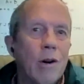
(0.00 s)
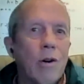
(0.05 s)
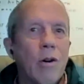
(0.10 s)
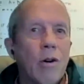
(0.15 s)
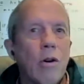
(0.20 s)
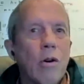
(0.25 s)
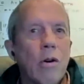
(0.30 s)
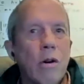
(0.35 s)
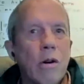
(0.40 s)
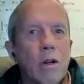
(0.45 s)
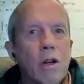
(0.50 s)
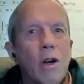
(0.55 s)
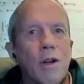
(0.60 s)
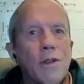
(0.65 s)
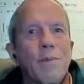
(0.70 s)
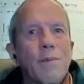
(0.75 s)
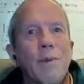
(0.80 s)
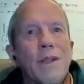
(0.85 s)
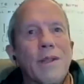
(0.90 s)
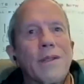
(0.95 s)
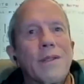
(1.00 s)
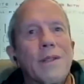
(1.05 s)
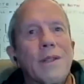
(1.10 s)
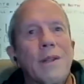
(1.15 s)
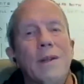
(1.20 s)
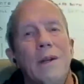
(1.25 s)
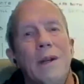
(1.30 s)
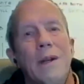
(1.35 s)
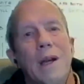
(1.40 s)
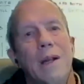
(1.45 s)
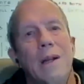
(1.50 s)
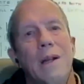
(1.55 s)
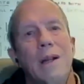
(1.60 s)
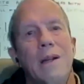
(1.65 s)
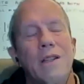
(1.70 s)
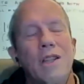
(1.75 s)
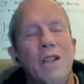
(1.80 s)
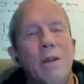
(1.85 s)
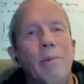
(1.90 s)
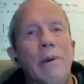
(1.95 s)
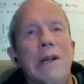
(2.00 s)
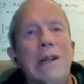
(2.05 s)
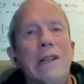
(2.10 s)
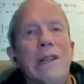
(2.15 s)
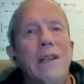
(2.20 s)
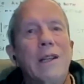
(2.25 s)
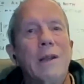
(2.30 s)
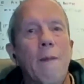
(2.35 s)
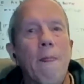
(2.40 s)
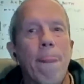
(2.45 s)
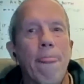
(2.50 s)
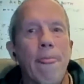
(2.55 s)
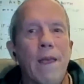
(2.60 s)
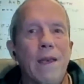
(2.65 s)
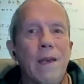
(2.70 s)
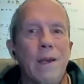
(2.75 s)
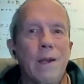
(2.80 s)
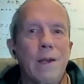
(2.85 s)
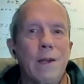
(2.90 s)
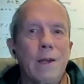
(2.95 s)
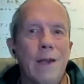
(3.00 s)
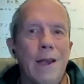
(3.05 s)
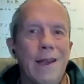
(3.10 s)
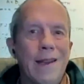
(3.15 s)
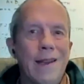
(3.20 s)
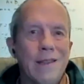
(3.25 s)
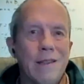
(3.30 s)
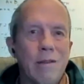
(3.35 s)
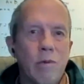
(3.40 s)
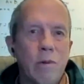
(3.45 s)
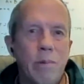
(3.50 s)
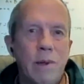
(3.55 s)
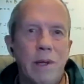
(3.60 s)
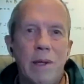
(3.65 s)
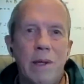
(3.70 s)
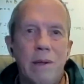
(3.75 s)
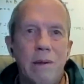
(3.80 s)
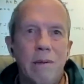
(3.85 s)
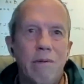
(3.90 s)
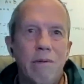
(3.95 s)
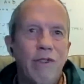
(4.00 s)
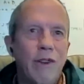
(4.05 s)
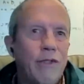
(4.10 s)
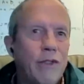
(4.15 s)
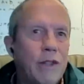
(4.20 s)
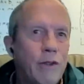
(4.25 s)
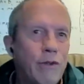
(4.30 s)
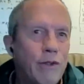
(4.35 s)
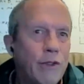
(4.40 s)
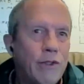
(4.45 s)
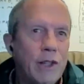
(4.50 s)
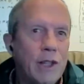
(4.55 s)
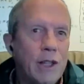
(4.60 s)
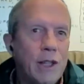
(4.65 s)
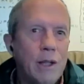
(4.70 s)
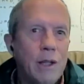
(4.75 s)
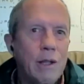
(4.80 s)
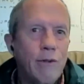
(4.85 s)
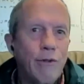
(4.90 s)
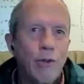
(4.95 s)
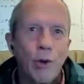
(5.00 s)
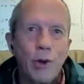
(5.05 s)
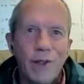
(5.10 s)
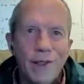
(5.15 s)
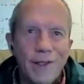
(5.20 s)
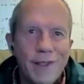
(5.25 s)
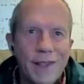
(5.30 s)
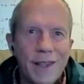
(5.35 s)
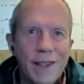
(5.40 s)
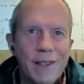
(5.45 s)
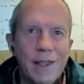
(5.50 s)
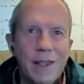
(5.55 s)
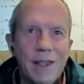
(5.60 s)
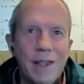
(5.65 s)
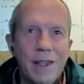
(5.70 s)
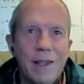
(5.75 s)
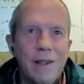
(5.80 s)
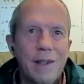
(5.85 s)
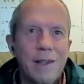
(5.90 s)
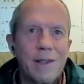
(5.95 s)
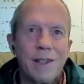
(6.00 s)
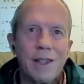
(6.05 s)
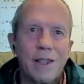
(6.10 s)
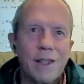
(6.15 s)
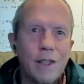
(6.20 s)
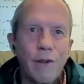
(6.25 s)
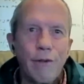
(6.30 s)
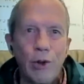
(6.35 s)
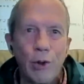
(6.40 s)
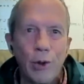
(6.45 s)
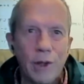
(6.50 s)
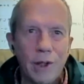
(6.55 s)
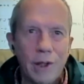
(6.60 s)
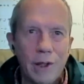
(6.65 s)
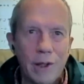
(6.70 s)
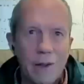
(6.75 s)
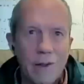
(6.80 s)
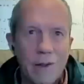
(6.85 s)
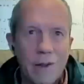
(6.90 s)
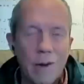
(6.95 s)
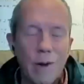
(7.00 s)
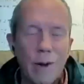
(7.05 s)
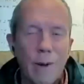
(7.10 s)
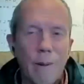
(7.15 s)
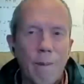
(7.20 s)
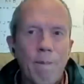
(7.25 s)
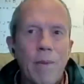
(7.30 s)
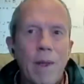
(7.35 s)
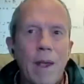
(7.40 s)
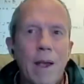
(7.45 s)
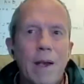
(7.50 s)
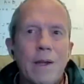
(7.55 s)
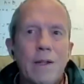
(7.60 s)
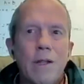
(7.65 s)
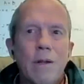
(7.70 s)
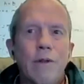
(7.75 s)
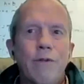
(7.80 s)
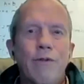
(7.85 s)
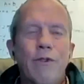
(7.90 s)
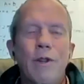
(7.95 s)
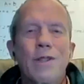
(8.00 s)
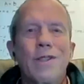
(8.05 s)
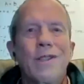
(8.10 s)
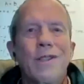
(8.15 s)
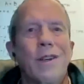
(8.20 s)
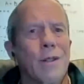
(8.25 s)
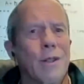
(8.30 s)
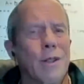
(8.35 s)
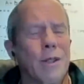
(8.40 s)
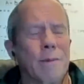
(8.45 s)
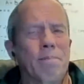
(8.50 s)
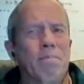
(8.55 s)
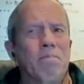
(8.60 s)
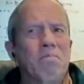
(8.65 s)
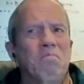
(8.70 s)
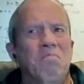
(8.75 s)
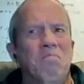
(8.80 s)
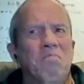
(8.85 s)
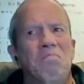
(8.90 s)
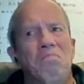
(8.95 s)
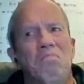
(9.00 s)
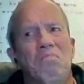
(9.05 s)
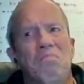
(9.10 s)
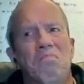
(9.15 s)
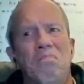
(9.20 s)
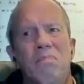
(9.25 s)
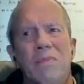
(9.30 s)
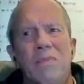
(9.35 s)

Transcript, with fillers: or Cosmist? And typically the answer would be 50 50, 40 60, 60 40, and so on. So at first I thought, hmm,